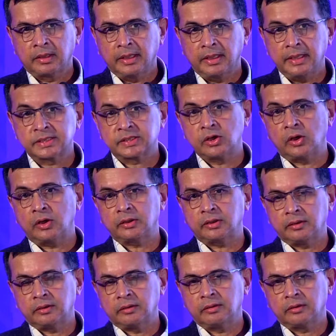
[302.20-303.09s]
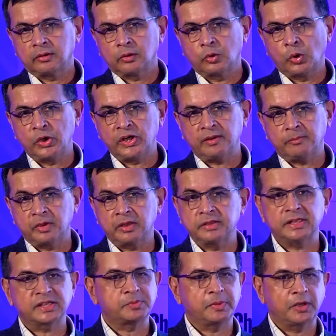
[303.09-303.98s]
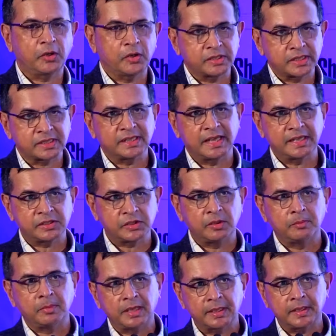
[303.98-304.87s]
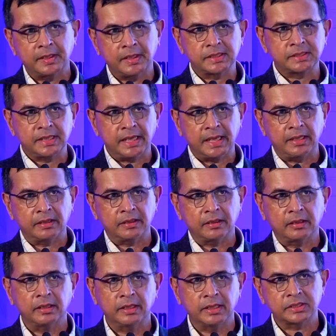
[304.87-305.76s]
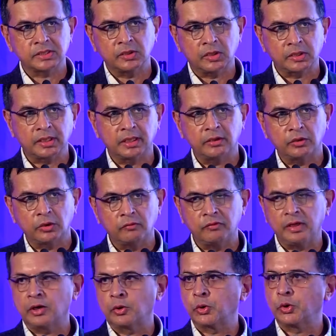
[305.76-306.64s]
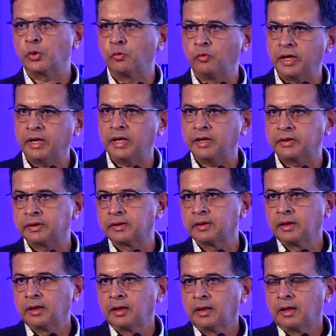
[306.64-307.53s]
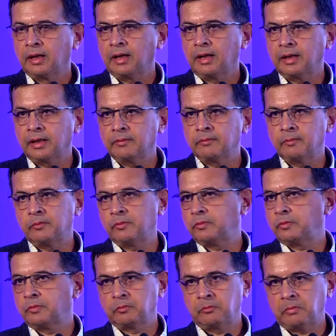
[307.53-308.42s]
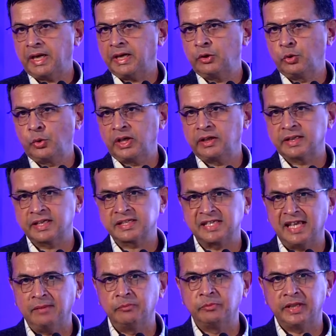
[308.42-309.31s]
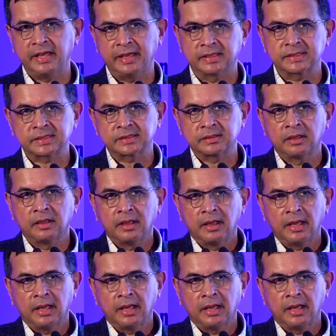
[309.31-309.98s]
it's not going to, just because the size of the market is there, it's not that, we are going to win it by doing the same things.